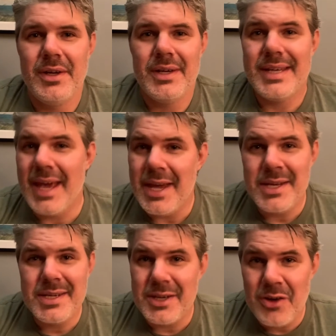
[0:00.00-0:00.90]

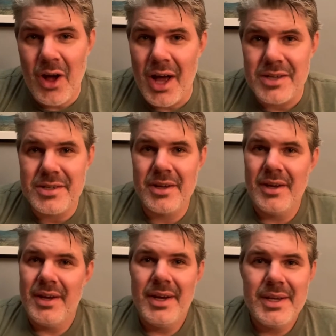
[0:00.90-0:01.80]
Cain did not.
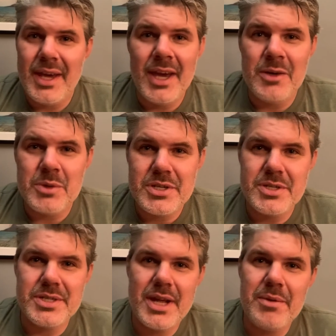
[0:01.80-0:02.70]
Cain was
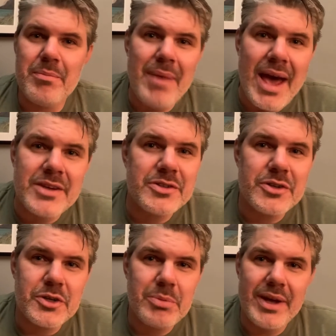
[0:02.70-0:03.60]
instead
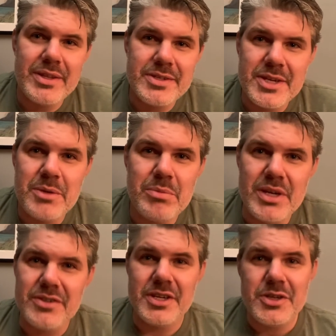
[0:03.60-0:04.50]
mastered by the sin
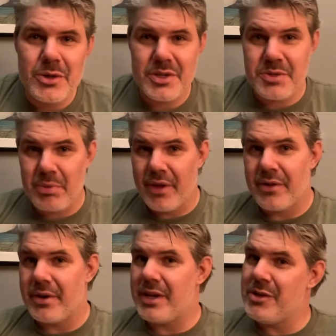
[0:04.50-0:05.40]
beast. He took his brother
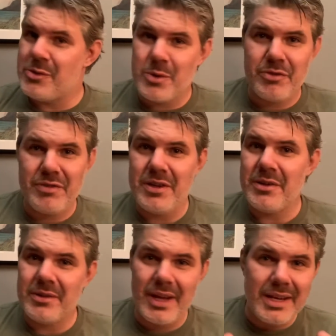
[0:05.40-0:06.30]
into a
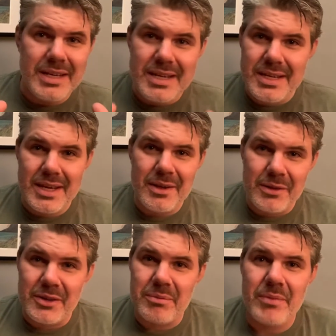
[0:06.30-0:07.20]
field and he killed
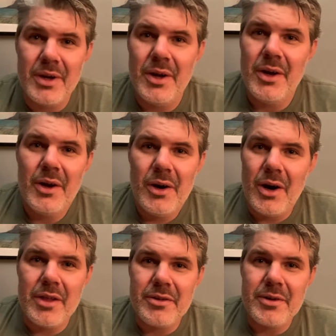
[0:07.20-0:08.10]
him.
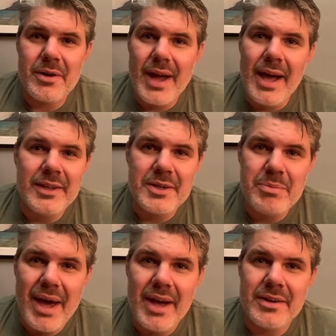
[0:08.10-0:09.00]
Author Alan
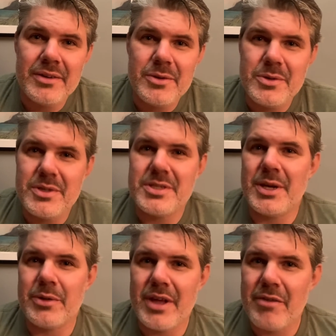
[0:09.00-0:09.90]
Paton, who's a
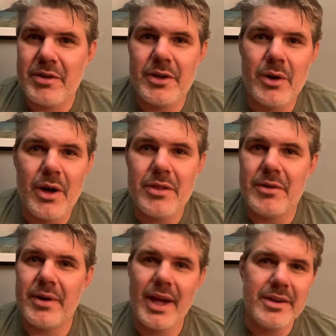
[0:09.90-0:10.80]
South African
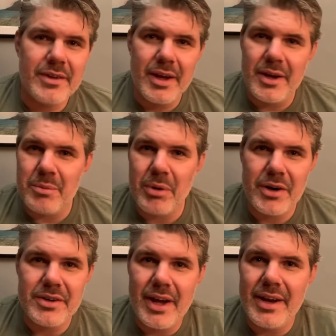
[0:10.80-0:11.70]
author,
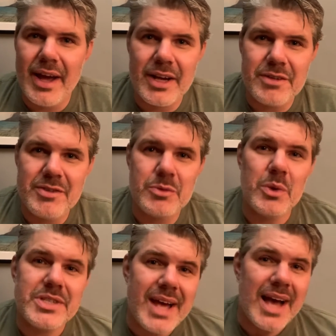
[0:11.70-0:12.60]
anti-apartheid activist,
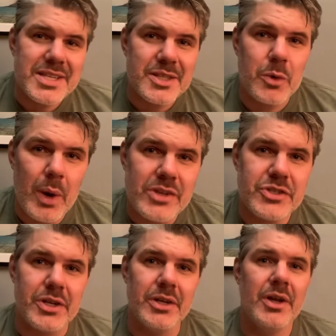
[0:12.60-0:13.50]
once asked the
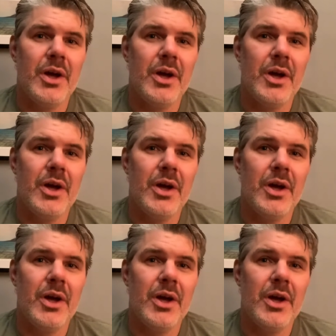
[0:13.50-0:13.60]
question,